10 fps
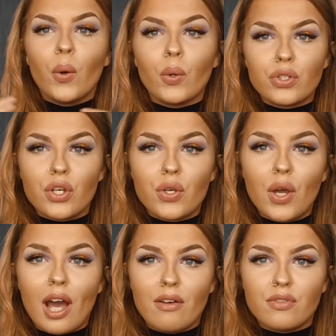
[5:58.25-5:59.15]
Also, you
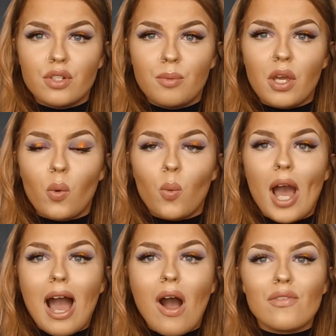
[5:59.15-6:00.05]
have to be
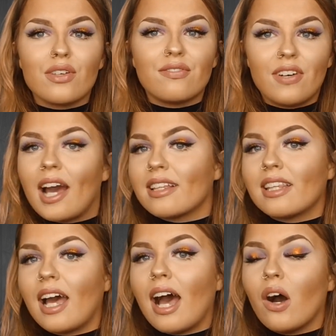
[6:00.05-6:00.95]
aware of the fact
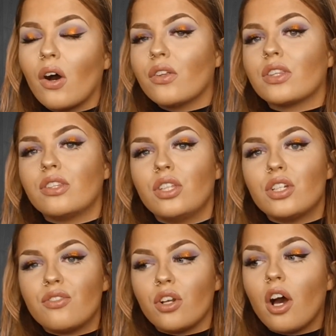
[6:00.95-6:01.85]
that the
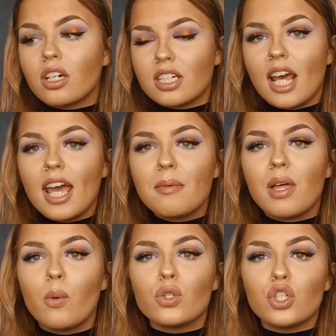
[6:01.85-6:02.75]
duct tape
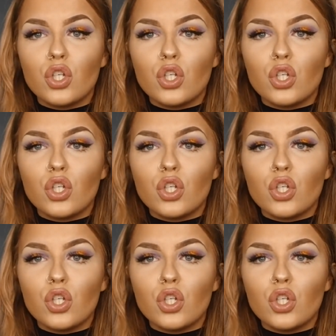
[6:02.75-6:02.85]
that was